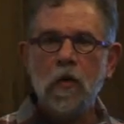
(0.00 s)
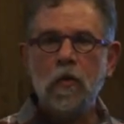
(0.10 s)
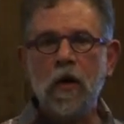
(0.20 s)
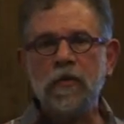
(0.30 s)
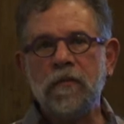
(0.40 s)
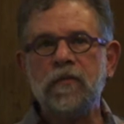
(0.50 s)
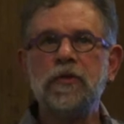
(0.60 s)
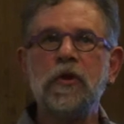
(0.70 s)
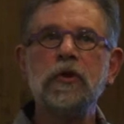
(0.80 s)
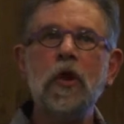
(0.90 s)
Well,
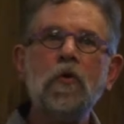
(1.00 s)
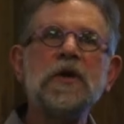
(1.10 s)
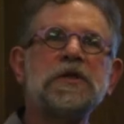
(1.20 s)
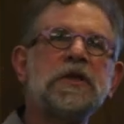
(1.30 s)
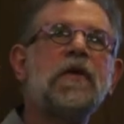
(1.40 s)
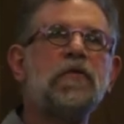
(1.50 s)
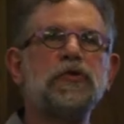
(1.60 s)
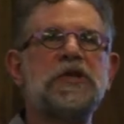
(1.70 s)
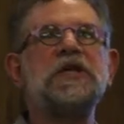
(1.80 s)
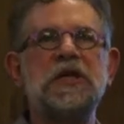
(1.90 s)
the lowest
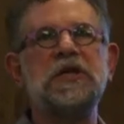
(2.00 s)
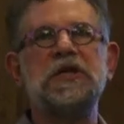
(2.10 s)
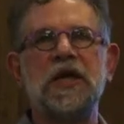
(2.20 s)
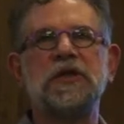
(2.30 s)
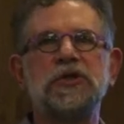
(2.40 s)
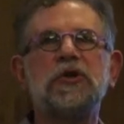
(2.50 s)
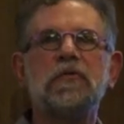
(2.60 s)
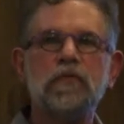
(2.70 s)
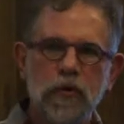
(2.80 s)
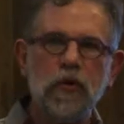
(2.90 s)
level TDD tests
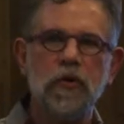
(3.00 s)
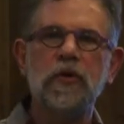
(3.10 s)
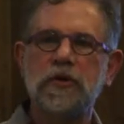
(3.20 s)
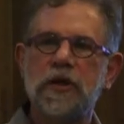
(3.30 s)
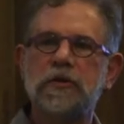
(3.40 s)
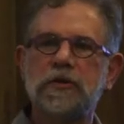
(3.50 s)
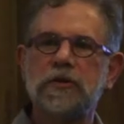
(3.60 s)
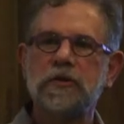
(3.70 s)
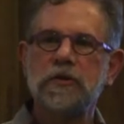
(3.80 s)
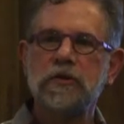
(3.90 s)
are pure unit tests.
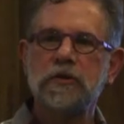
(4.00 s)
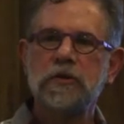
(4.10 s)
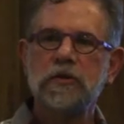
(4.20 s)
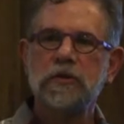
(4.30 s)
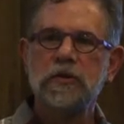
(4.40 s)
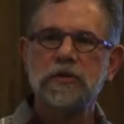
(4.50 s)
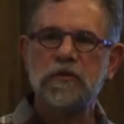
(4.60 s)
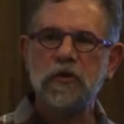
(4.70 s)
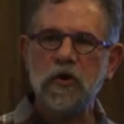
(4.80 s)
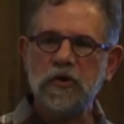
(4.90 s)
So
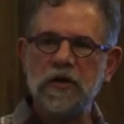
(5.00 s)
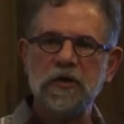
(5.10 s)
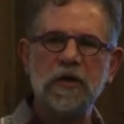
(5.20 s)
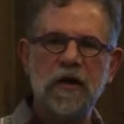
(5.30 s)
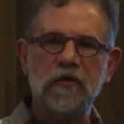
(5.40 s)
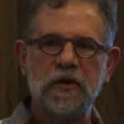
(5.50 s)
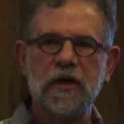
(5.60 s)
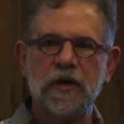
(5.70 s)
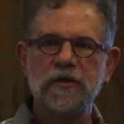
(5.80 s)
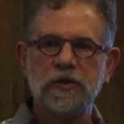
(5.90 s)
if you go down to the level that
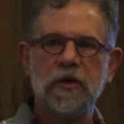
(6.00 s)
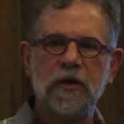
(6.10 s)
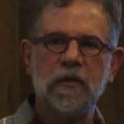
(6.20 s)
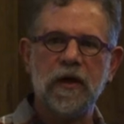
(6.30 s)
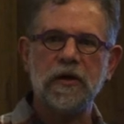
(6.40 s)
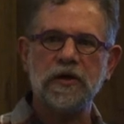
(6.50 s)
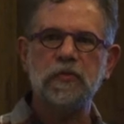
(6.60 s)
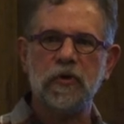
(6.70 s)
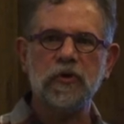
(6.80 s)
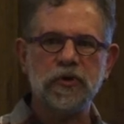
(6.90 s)
Ken is talking about in his
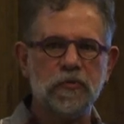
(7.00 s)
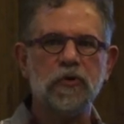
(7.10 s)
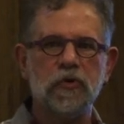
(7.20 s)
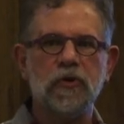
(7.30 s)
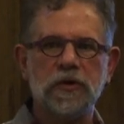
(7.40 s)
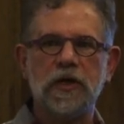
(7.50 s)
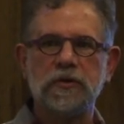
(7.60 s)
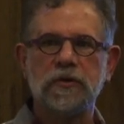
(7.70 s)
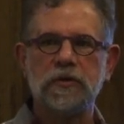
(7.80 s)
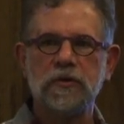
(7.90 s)
book, those are pure unit tests.